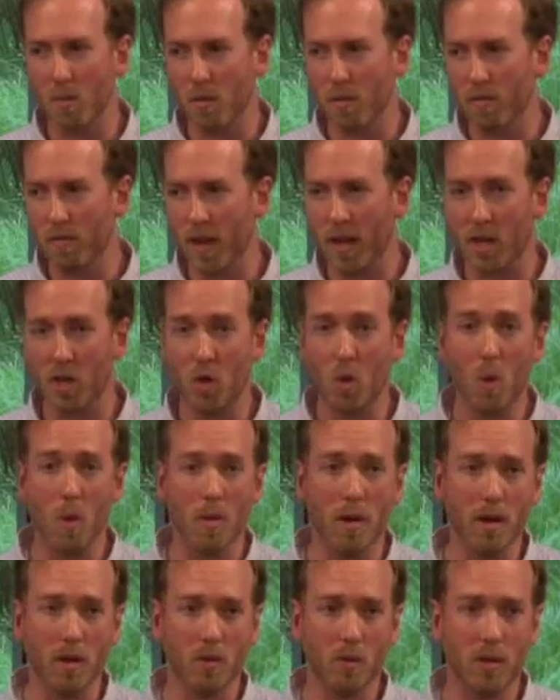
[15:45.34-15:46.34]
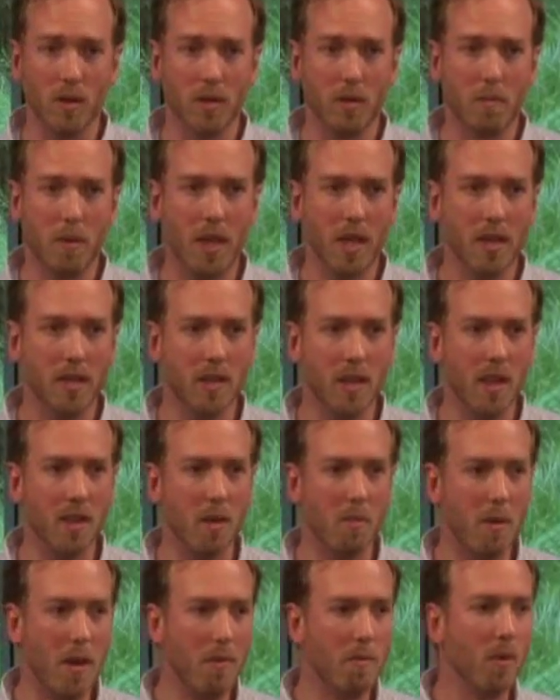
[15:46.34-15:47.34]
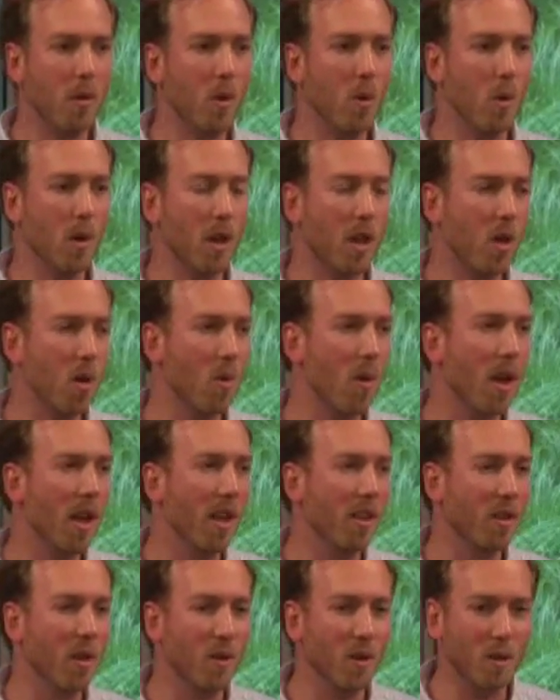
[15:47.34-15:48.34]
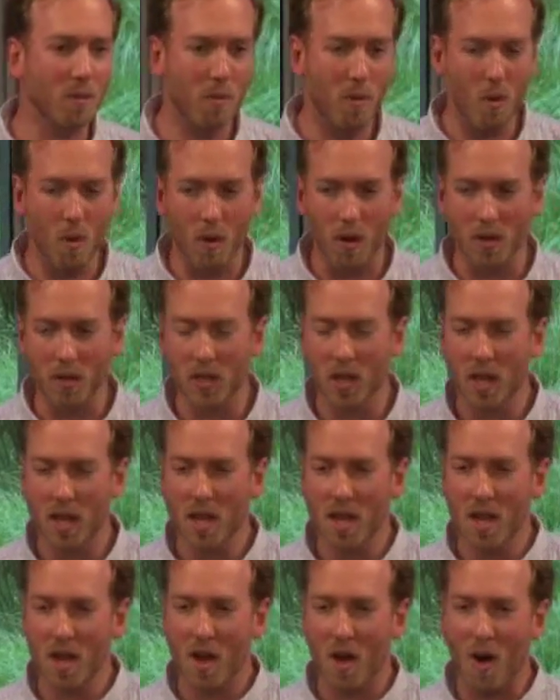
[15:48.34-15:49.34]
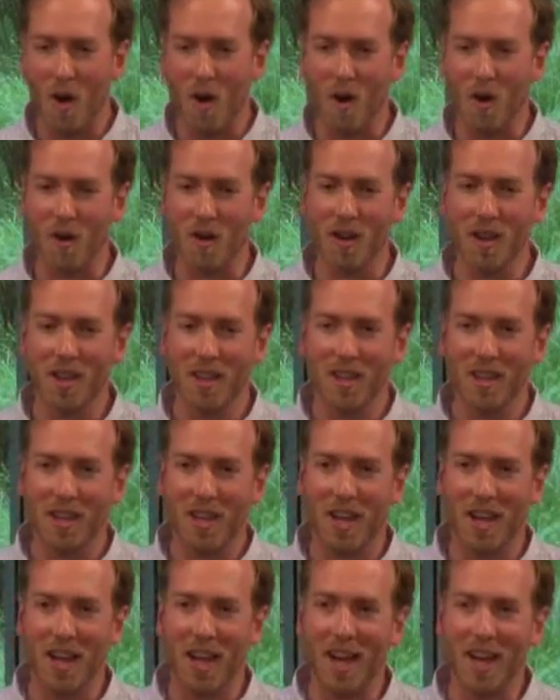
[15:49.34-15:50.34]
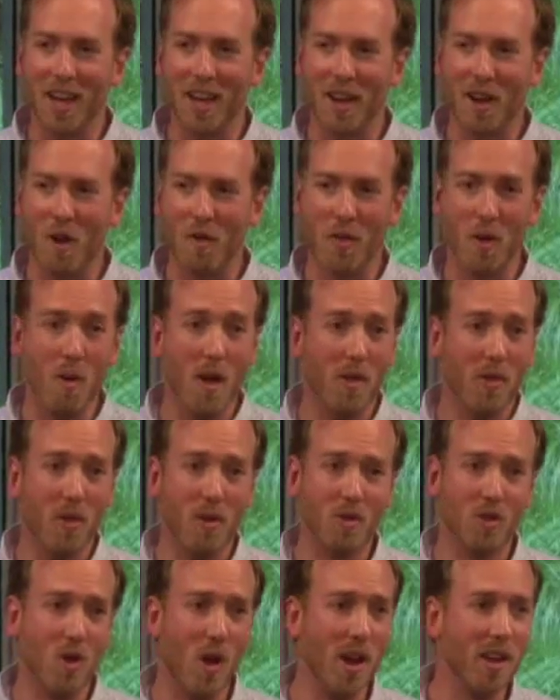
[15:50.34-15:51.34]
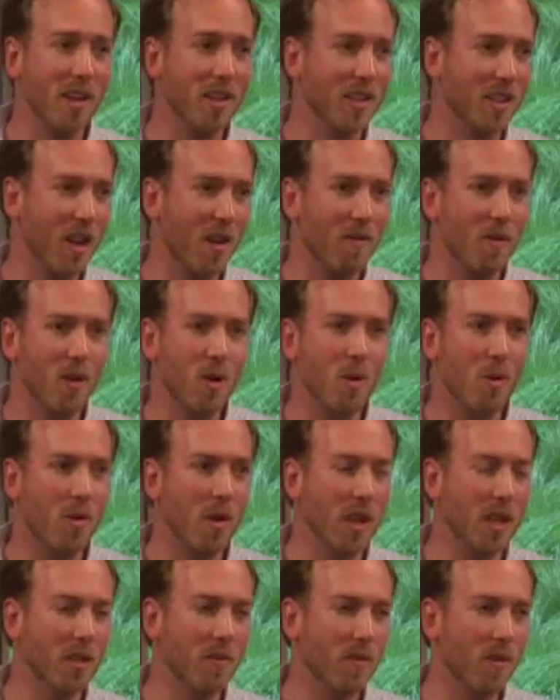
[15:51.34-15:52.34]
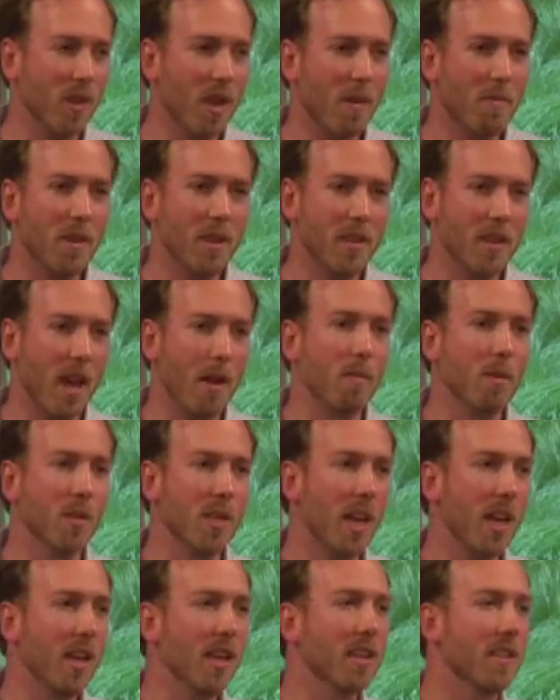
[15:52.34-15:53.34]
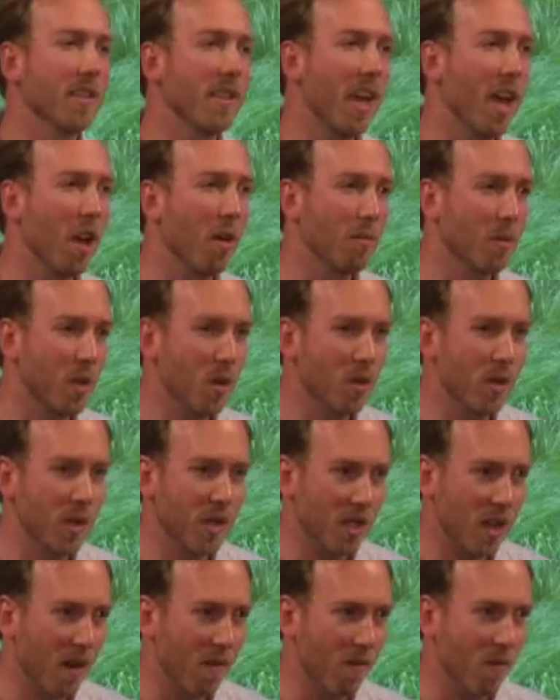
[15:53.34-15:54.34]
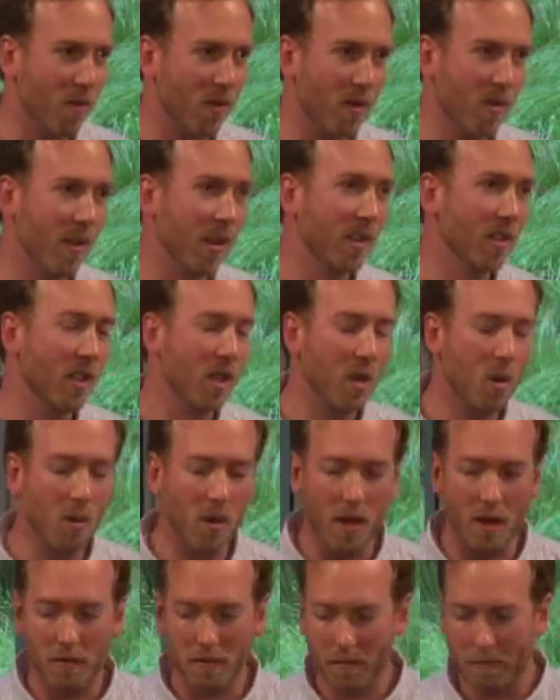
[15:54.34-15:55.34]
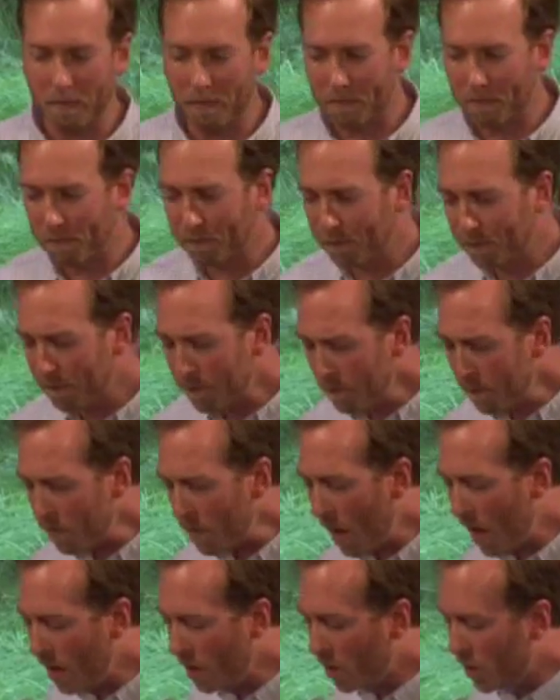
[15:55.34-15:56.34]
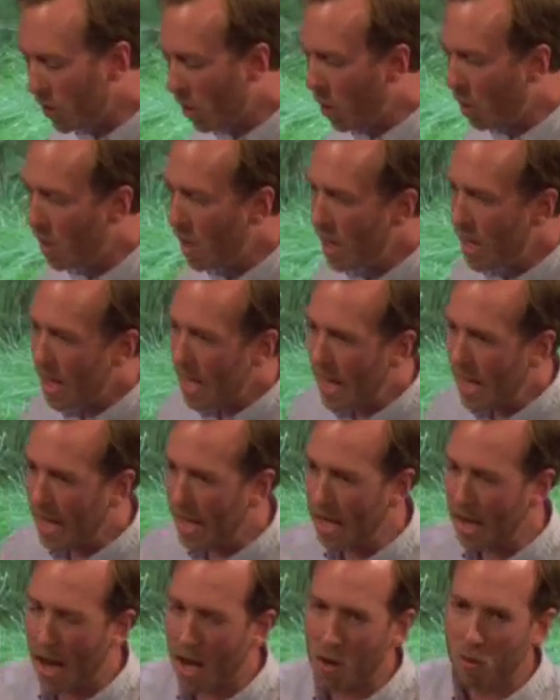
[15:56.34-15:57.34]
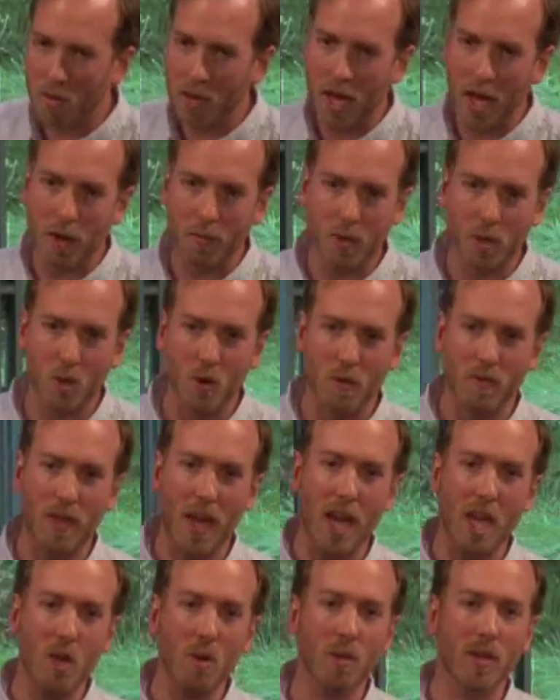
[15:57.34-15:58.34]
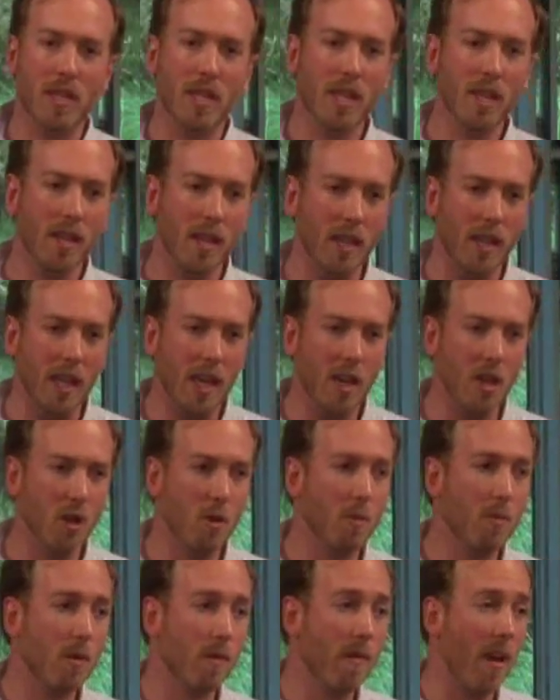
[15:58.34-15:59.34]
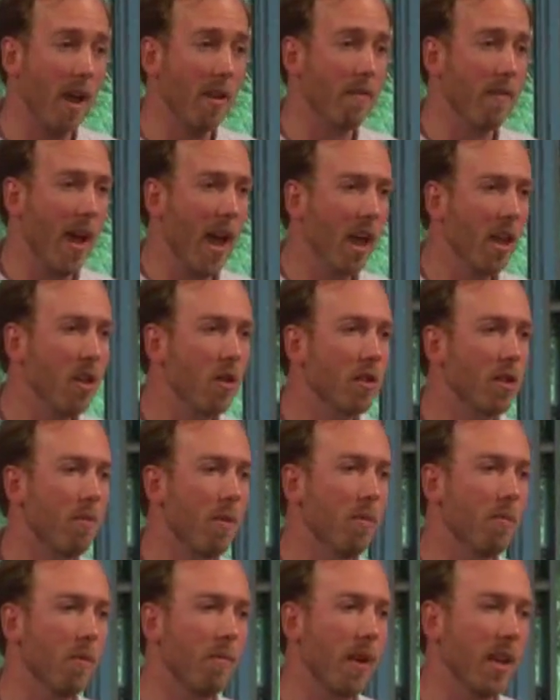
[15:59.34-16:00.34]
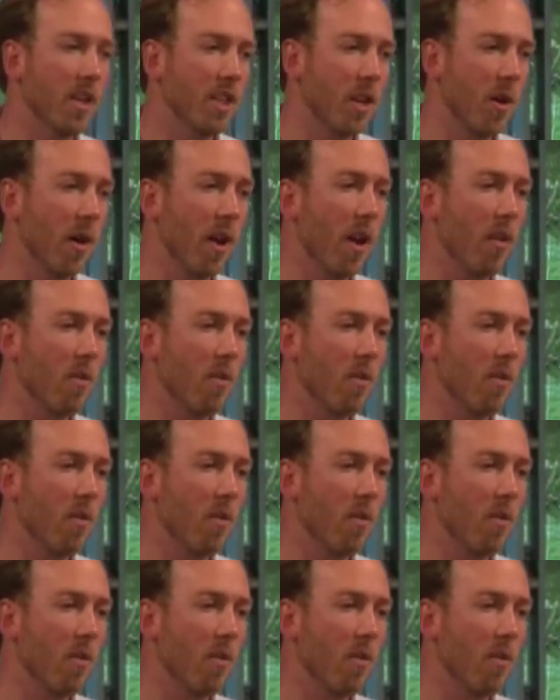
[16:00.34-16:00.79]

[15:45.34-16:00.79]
that reflect your interests because then the people who are curating those boards are uh, are they're out there trying to discover new things for them that simultaneously helps you discover the things that you love. And so it can not only help serve that utility and you provide value to people by sharing